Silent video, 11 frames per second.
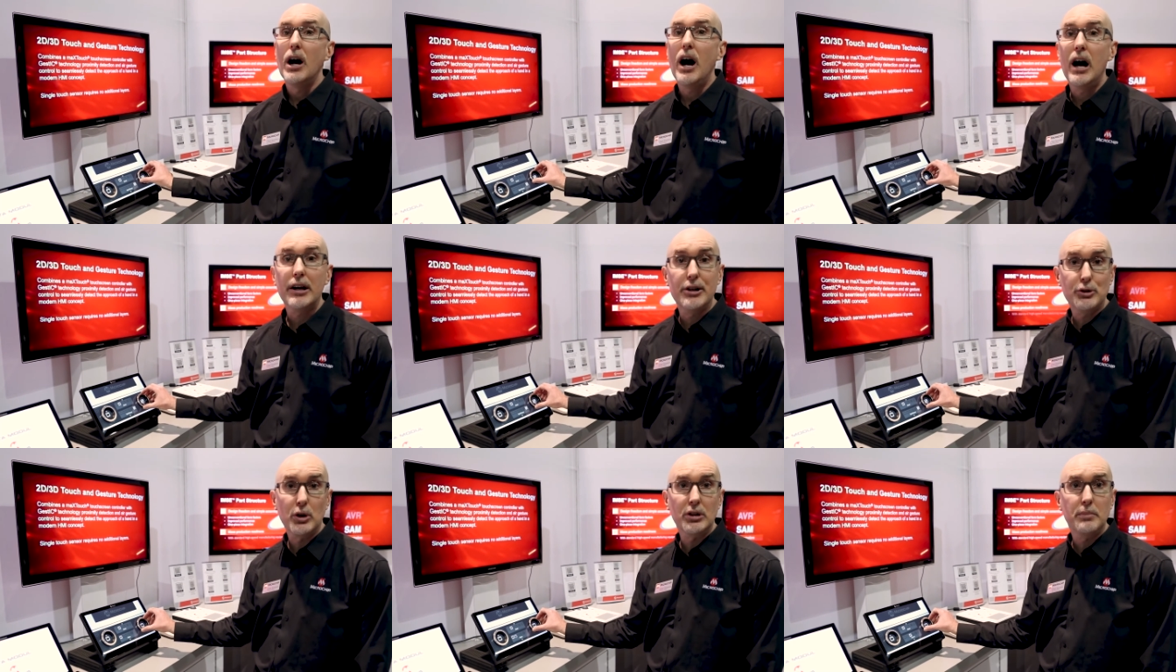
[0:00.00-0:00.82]
uh,
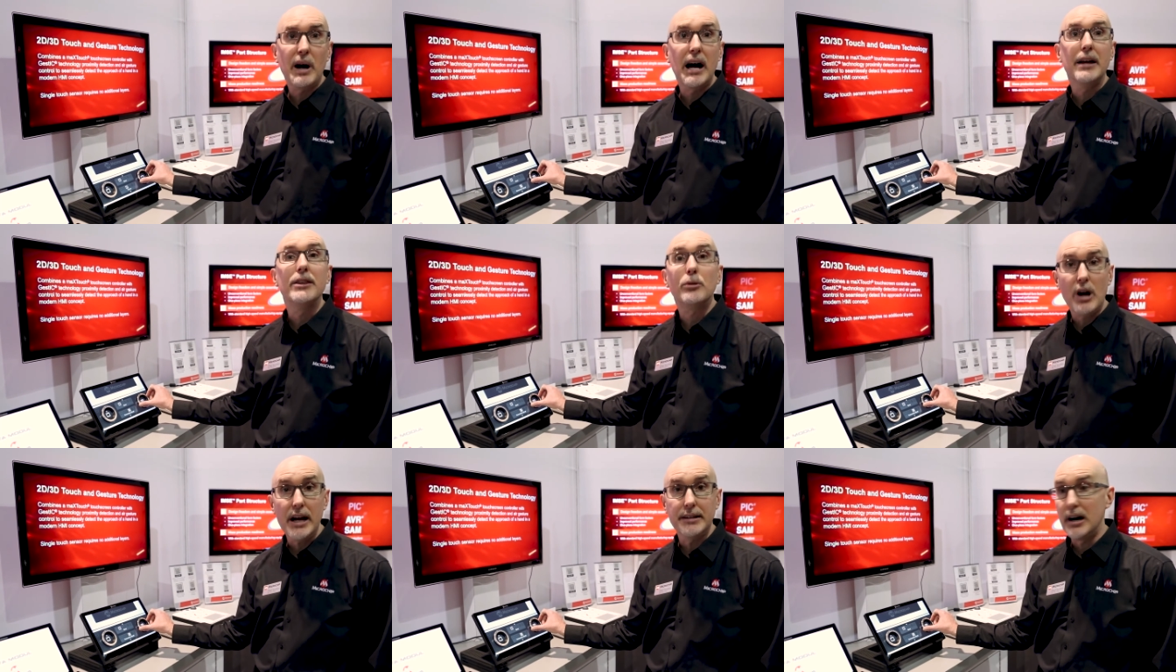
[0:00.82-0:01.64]
controlled by the
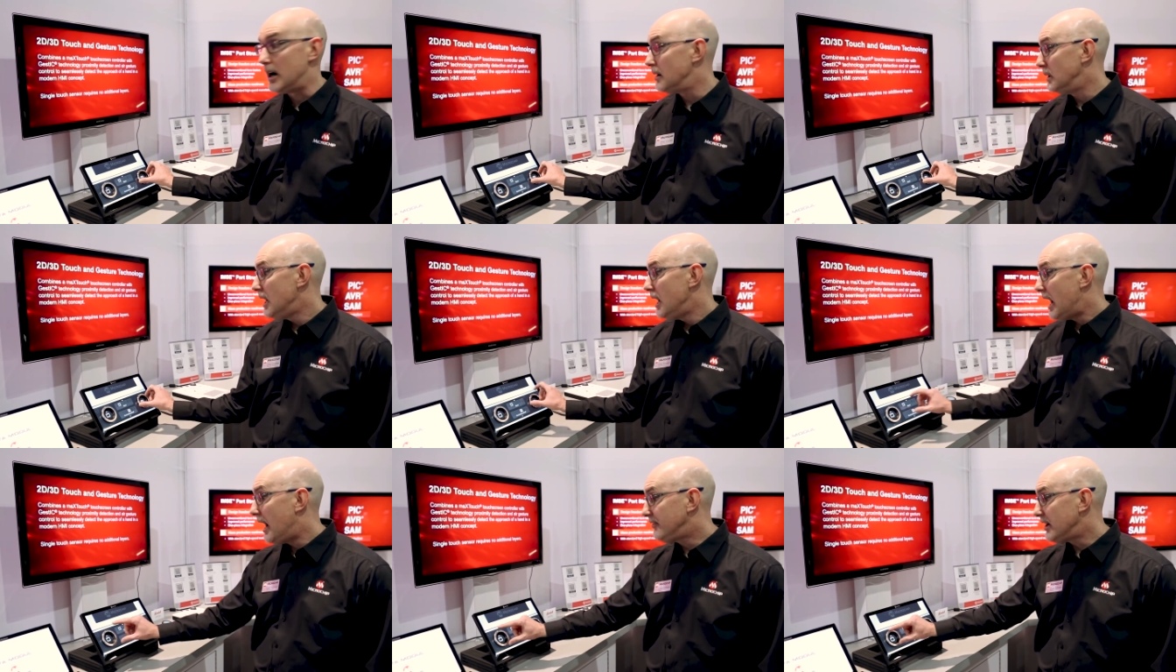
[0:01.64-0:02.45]
right knob.
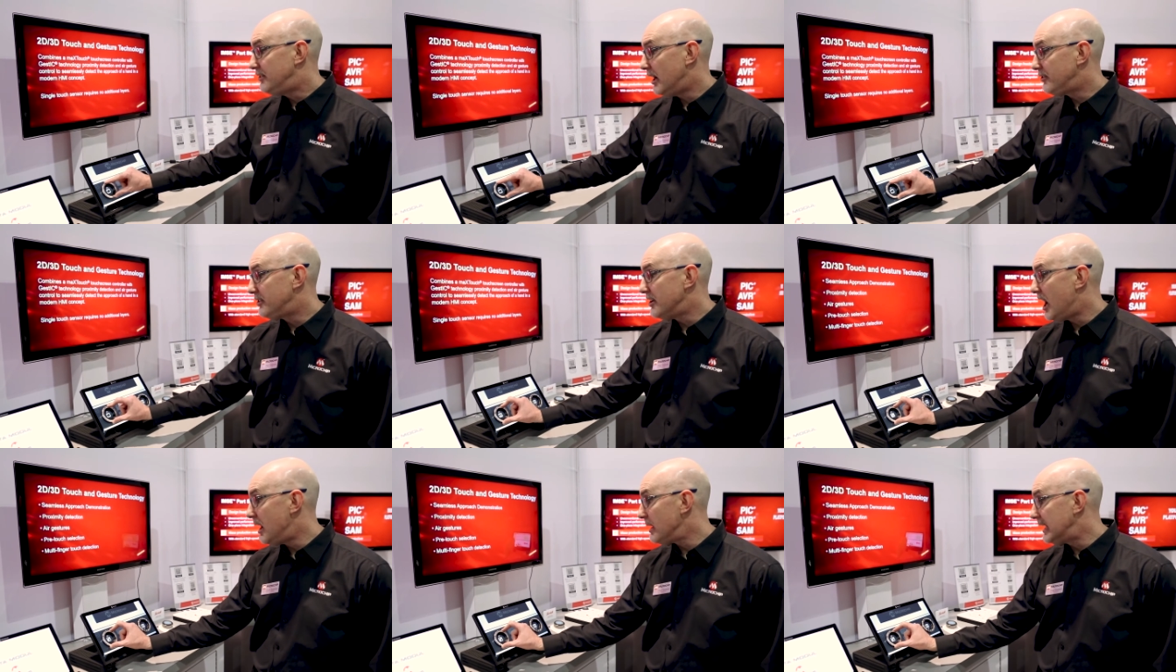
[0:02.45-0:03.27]
As I touch the
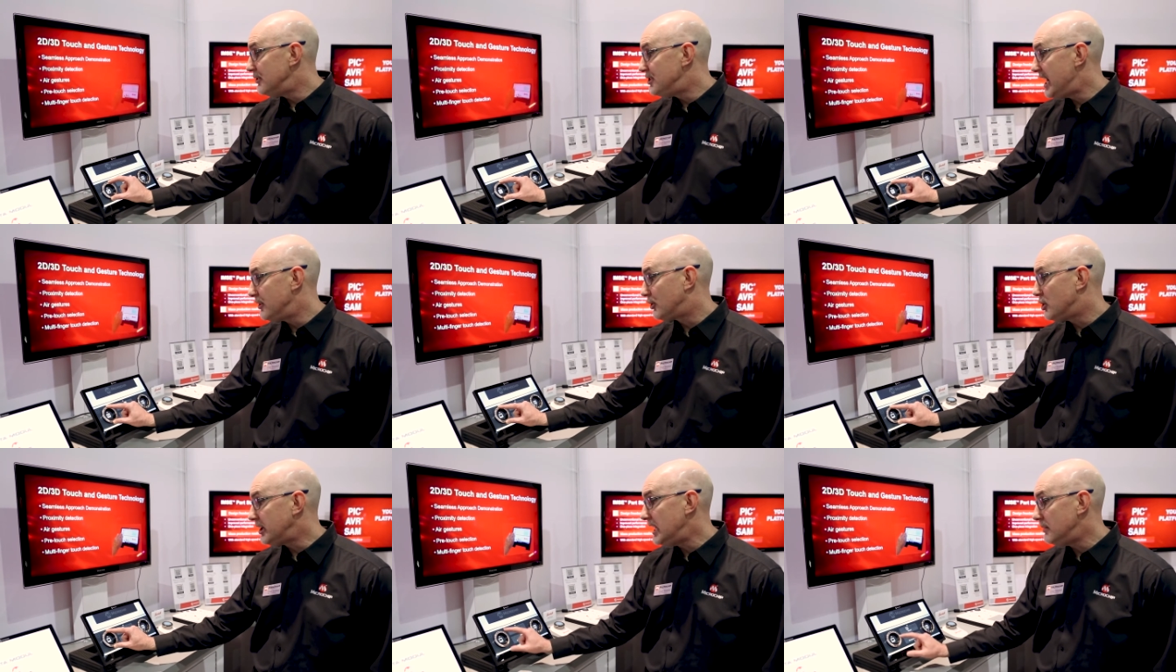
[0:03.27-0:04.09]
knob, I can change
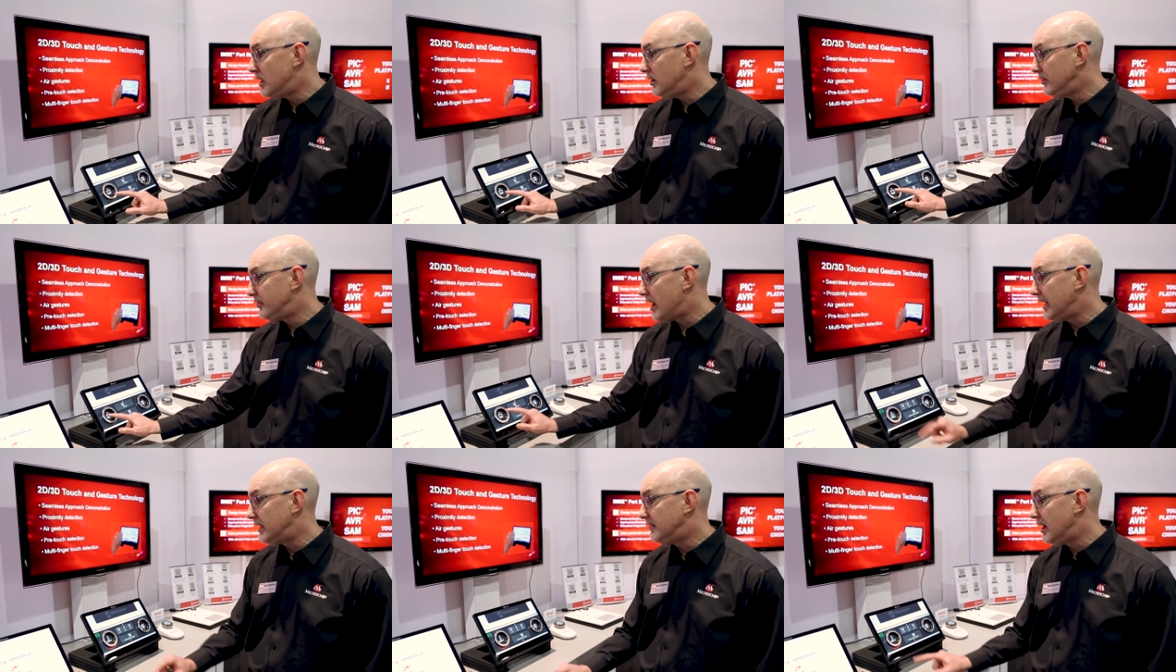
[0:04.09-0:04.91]
cooking modes.
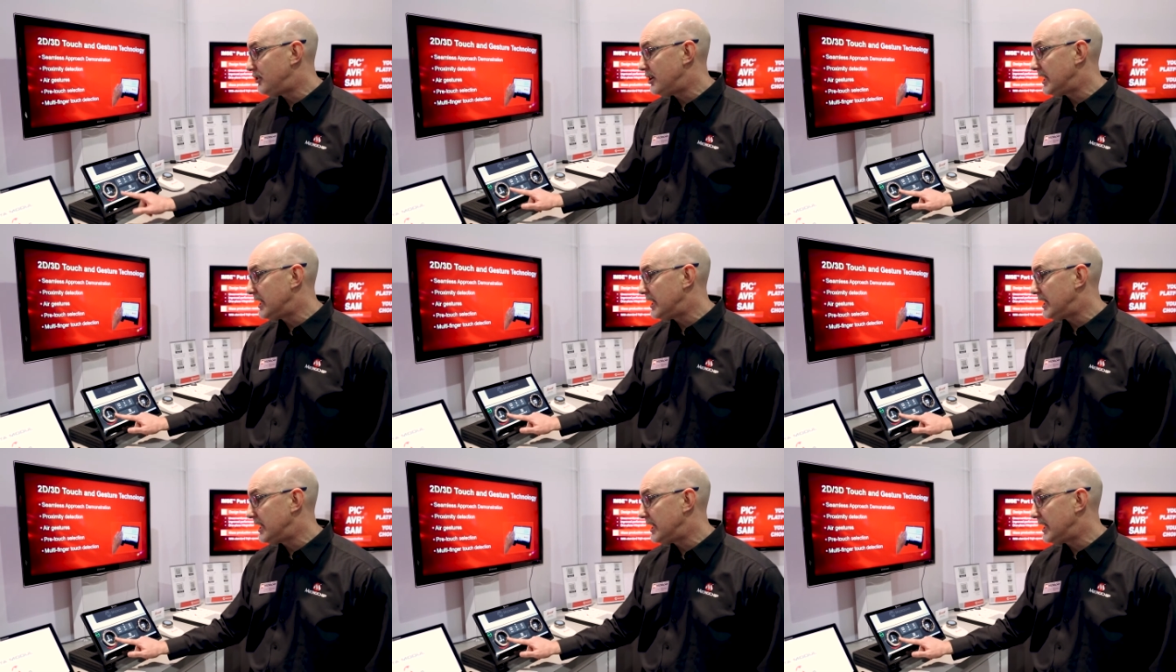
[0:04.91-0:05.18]
I can touch it